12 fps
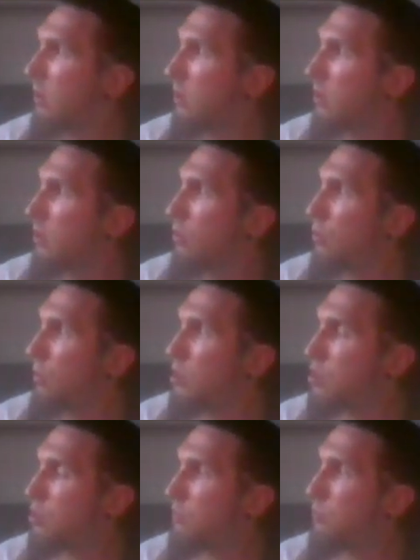we
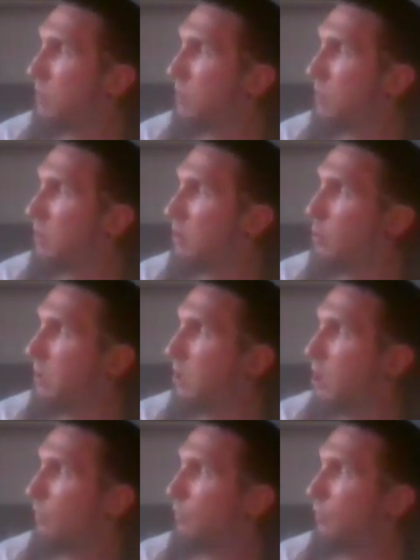should be a little bit
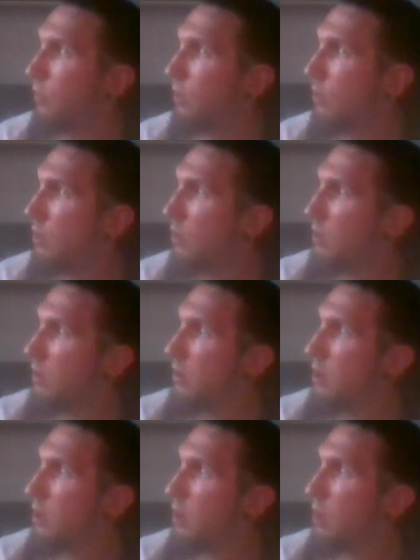careful
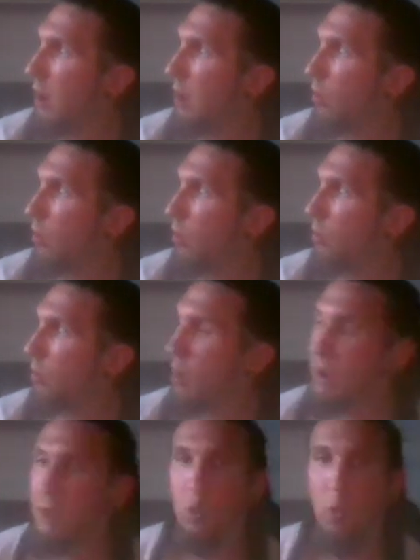about running
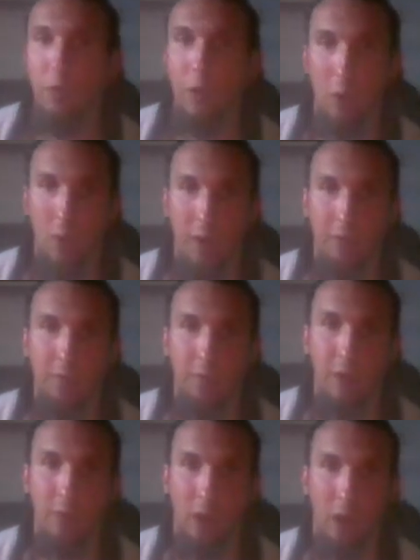too far away from
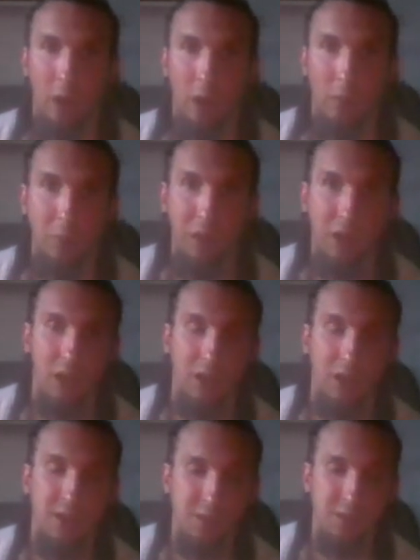Valhalla because